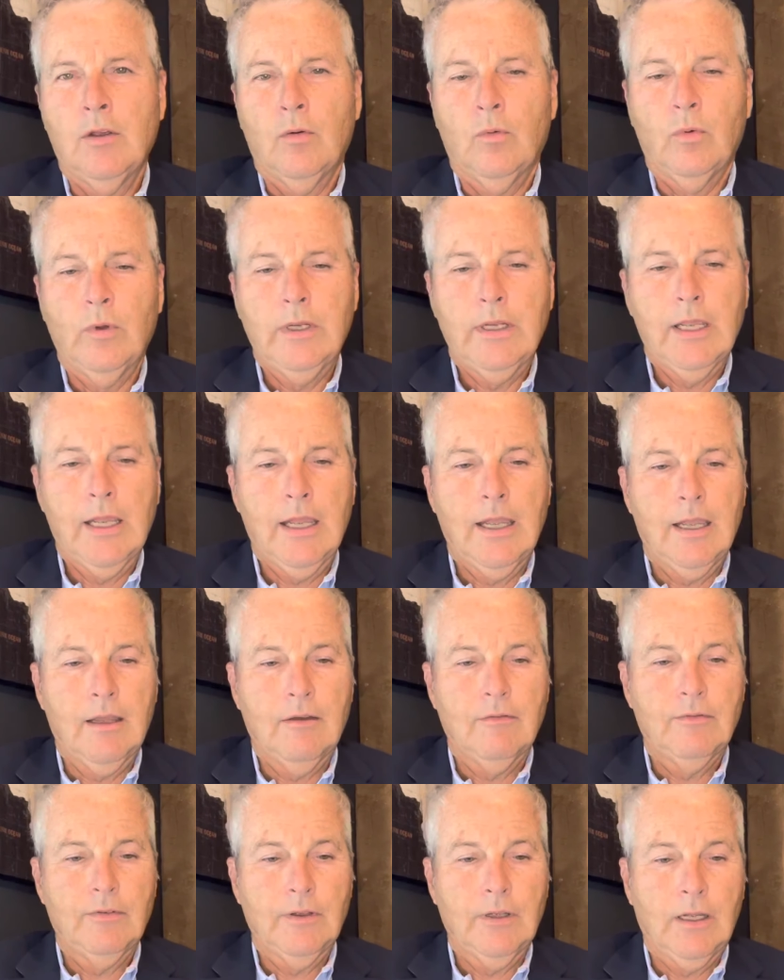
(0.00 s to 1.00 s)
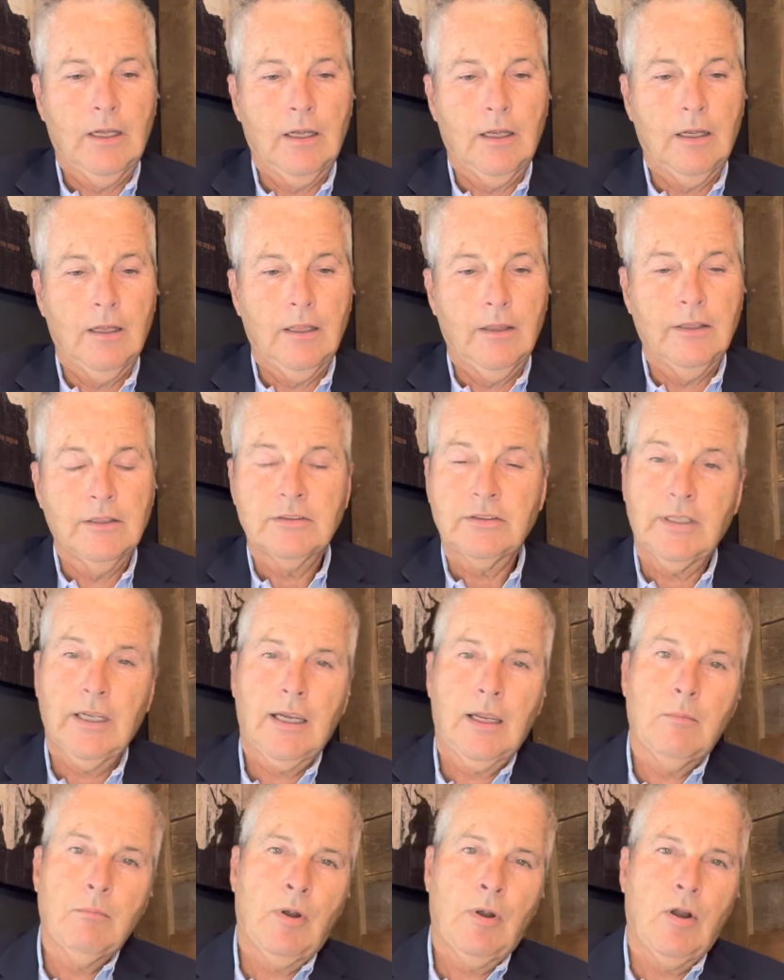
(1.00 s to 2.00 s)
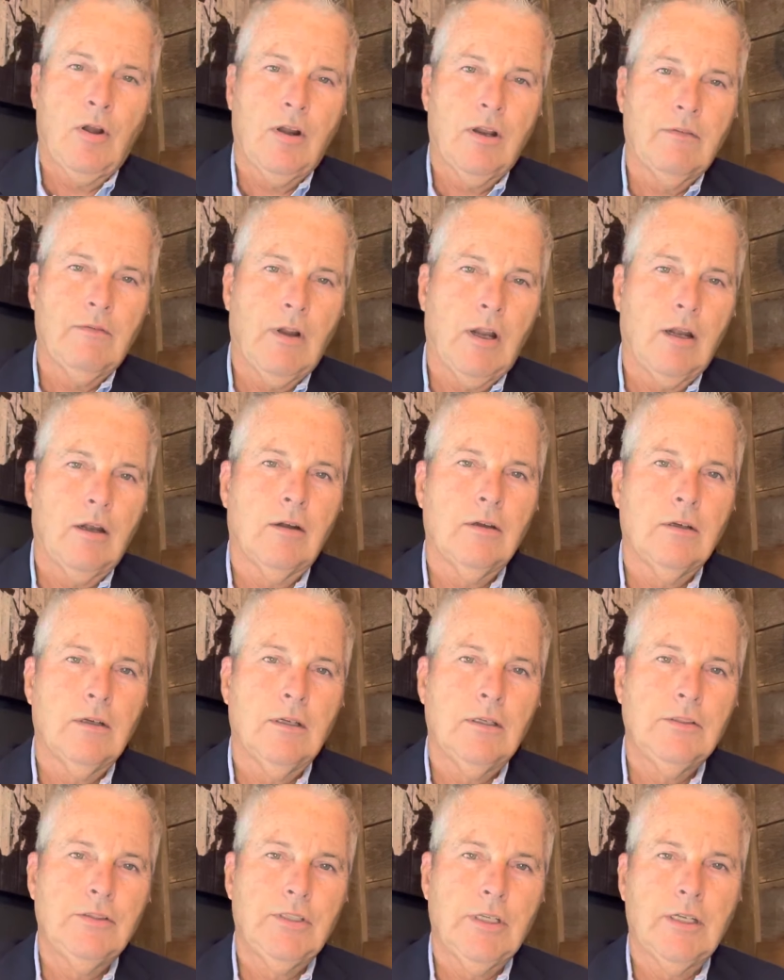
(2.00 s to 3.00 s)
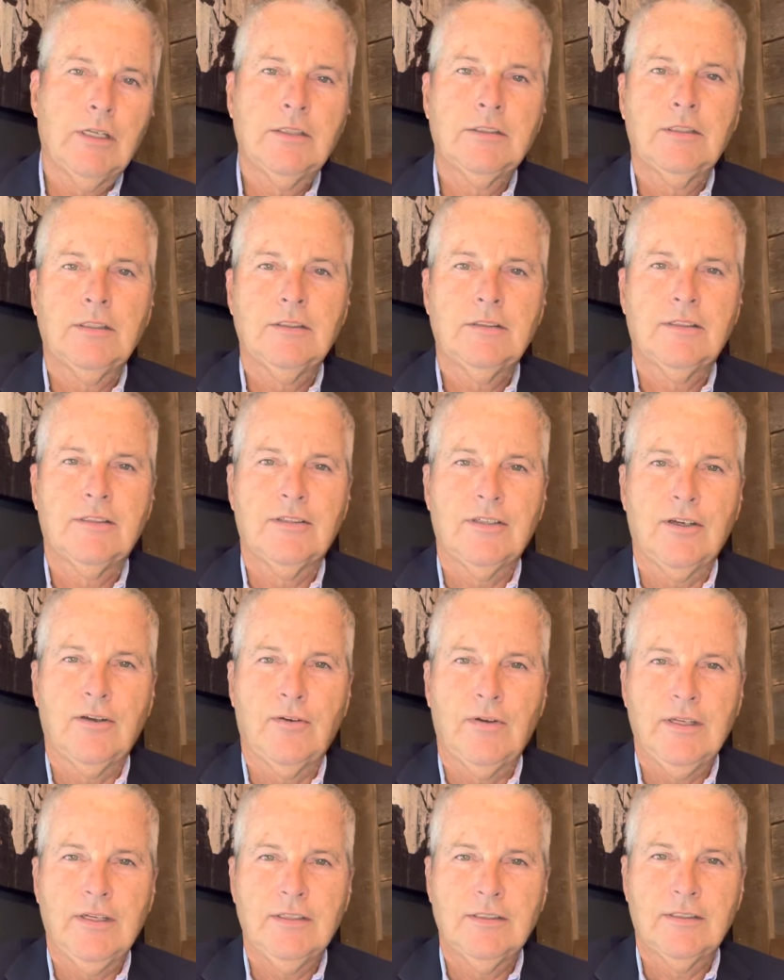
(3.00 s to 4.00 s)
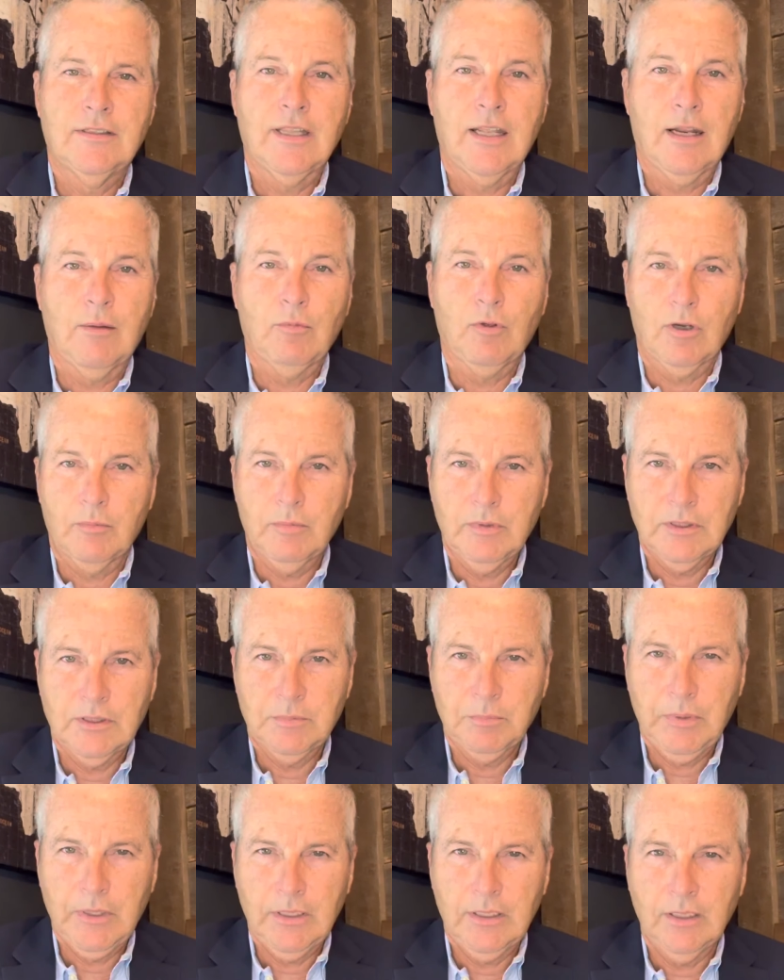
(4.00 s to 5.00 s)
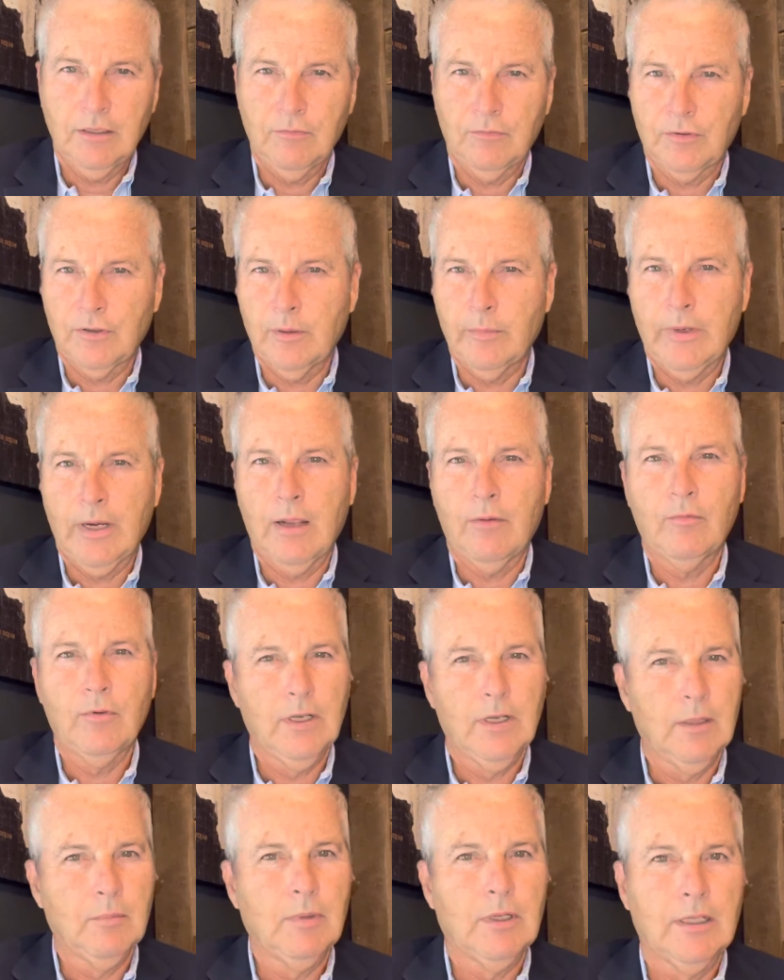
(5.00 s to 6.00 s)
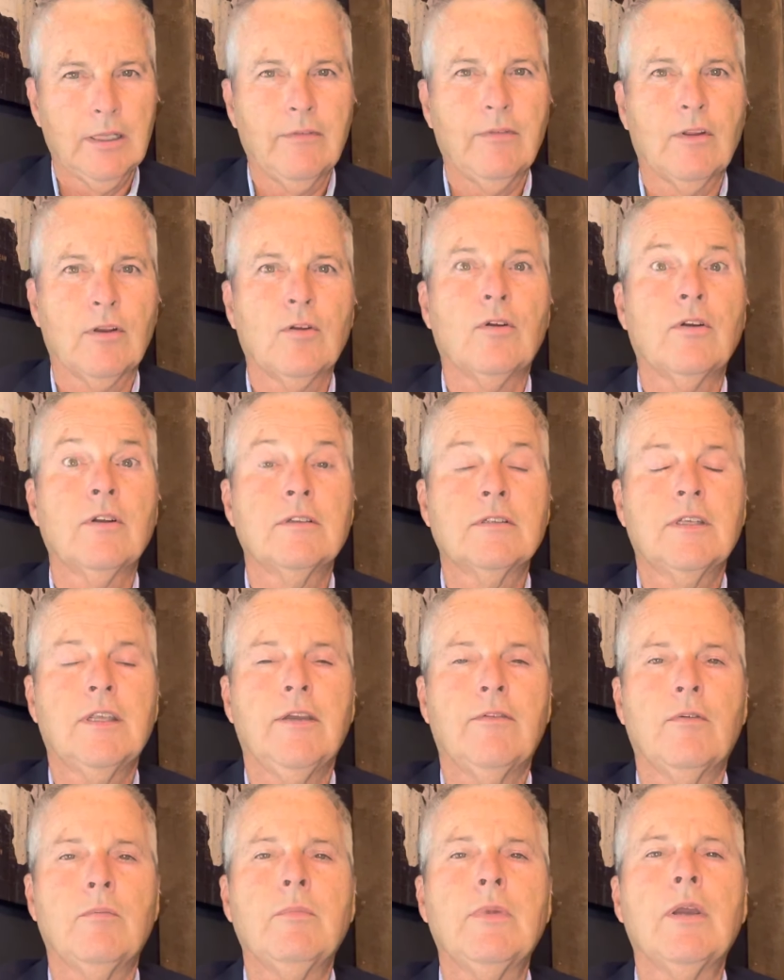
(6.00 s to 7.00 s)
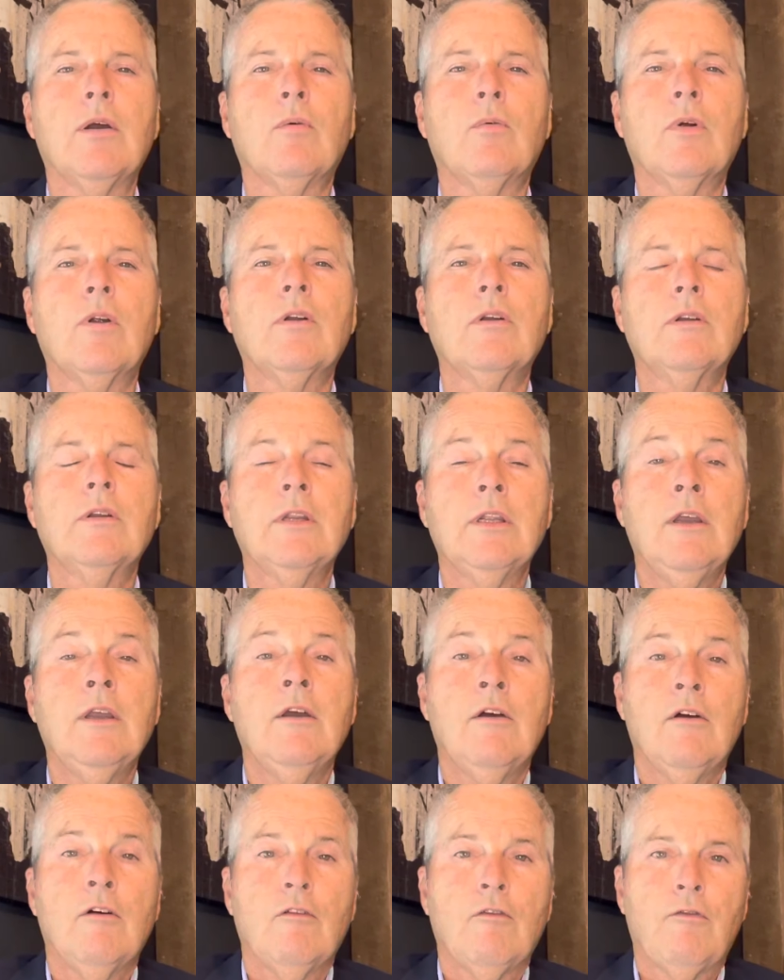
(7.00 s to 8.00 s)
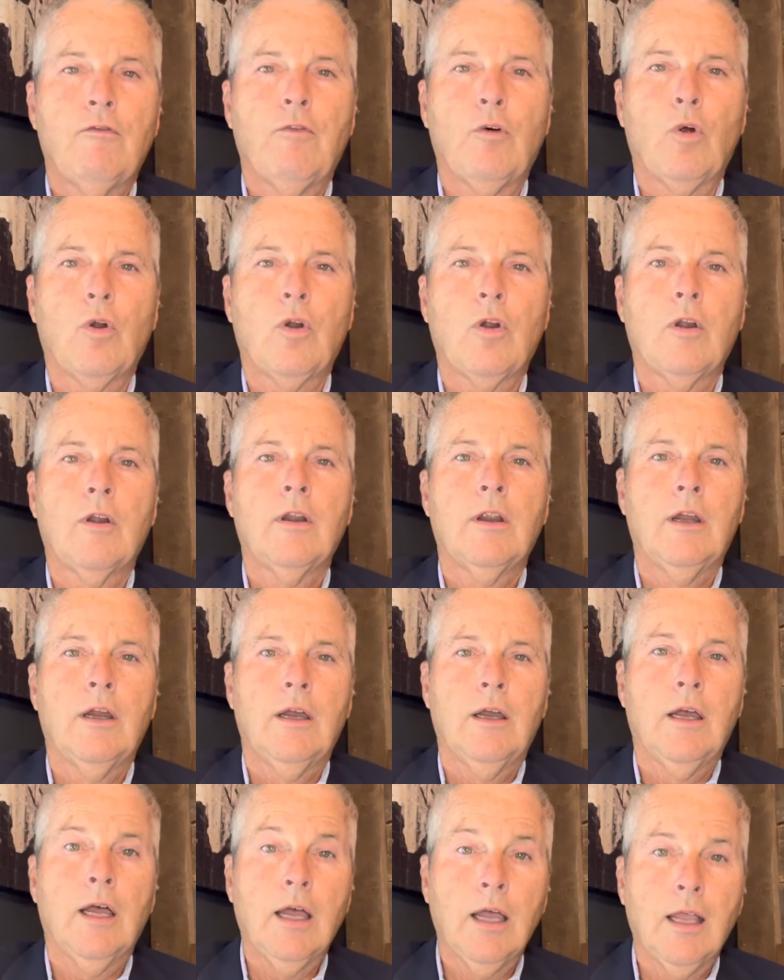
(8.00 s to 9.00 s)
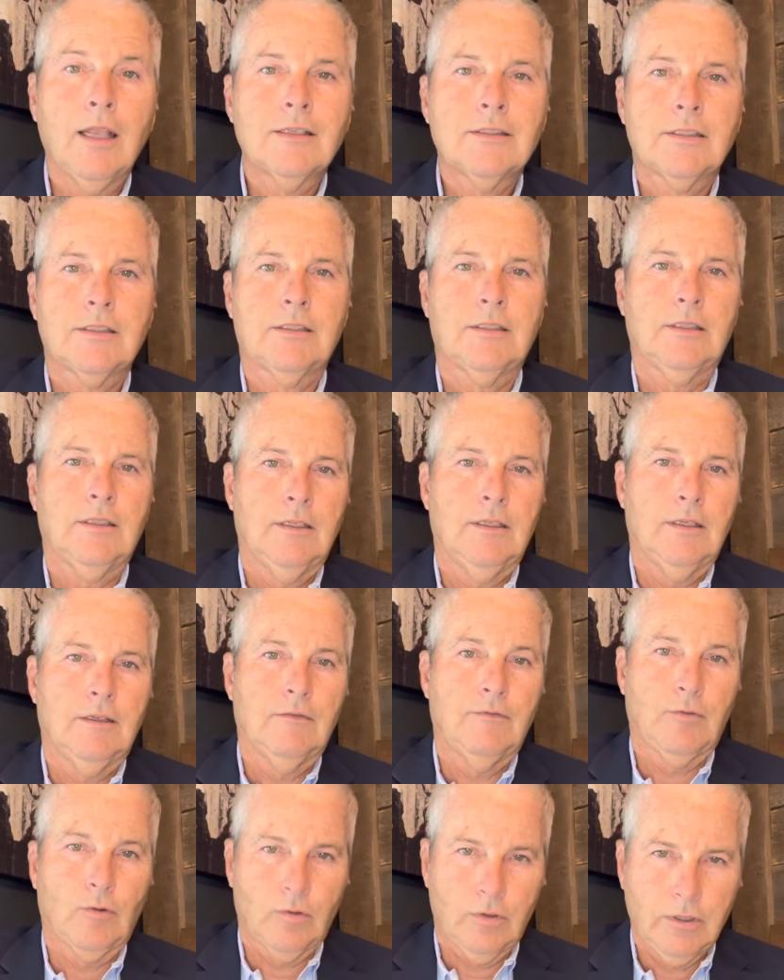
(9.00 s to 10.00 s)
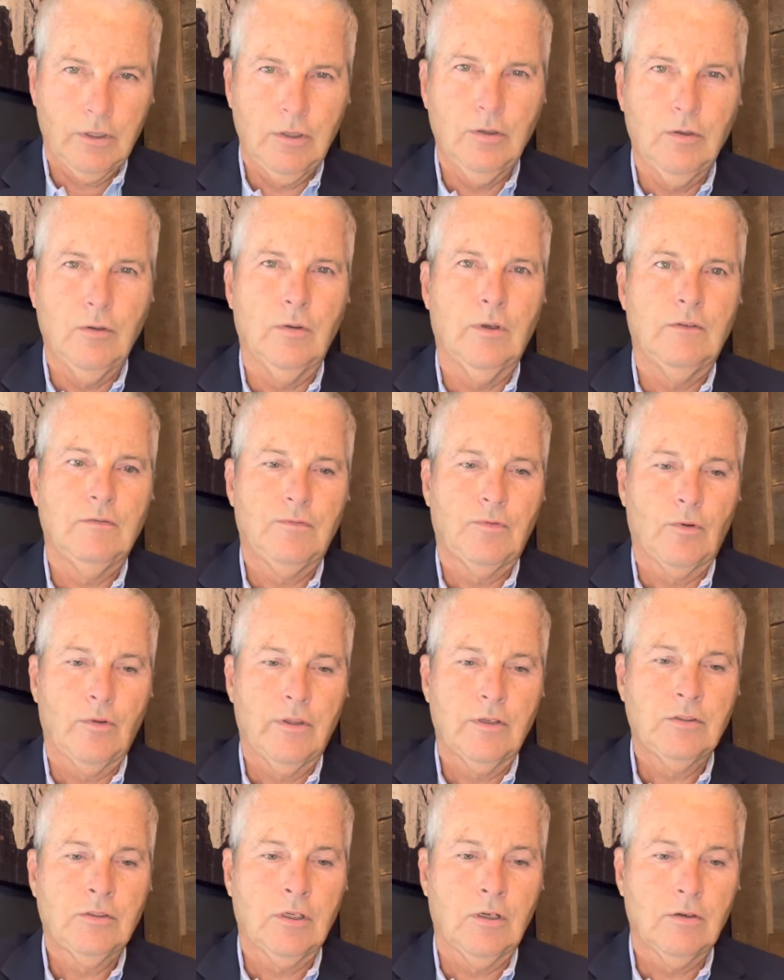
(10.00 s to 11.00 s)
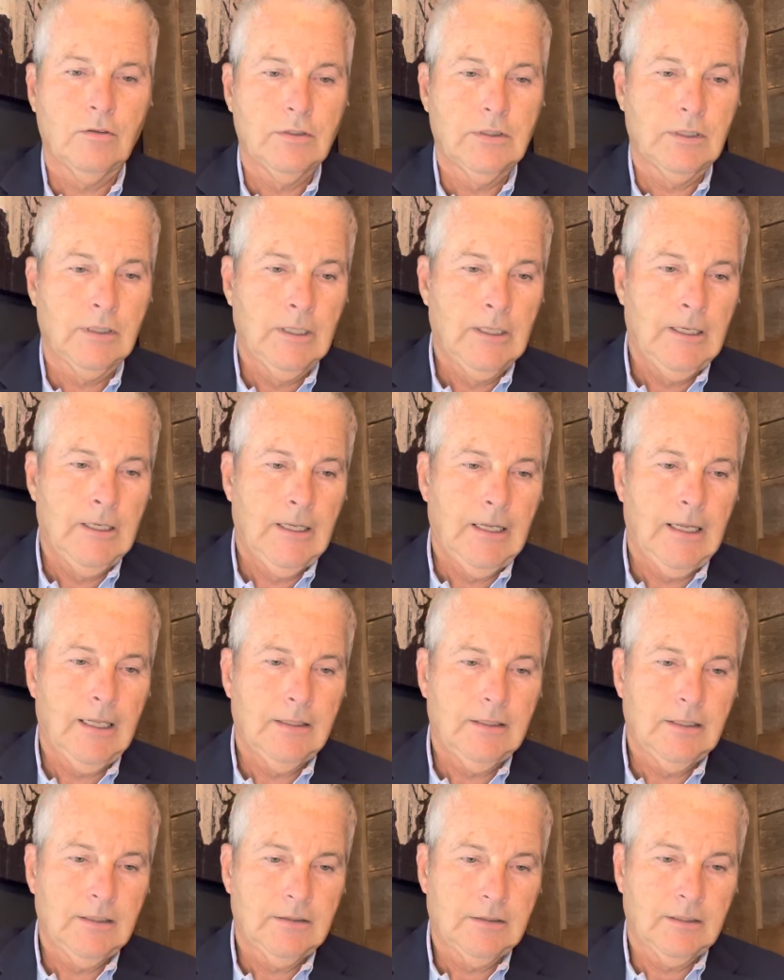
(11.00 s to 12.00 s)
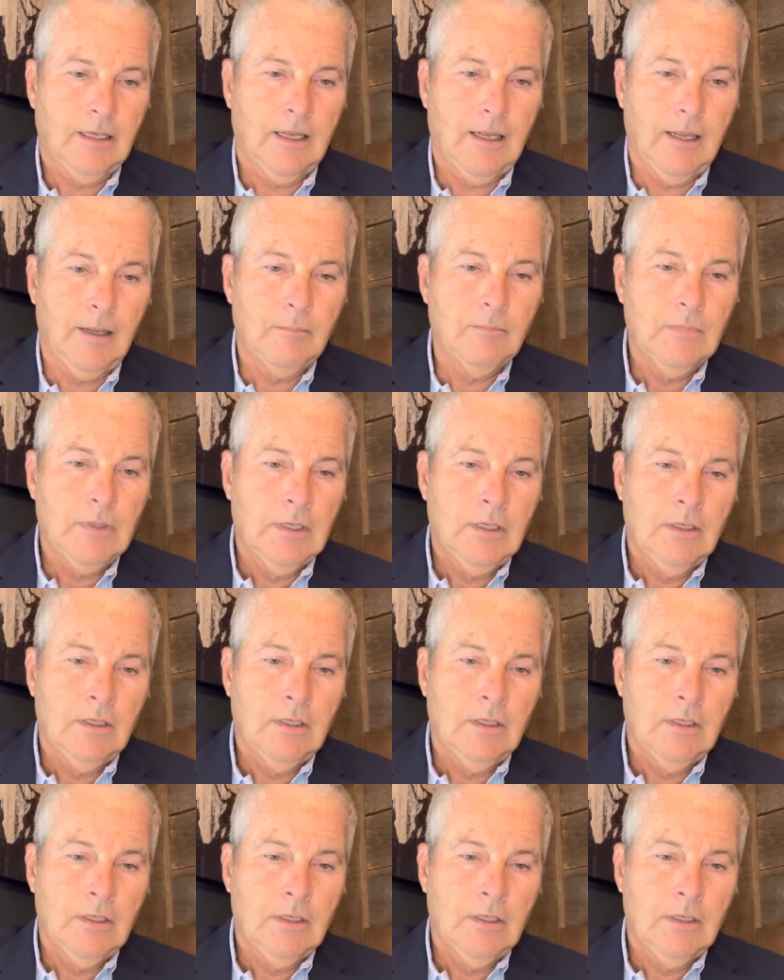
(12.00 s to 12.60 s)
We have uh, the second part of our Genesis series that I'm going to be speaking from, and I really believe the Lord has given me a word for us, uh, for you, and for the church at this time.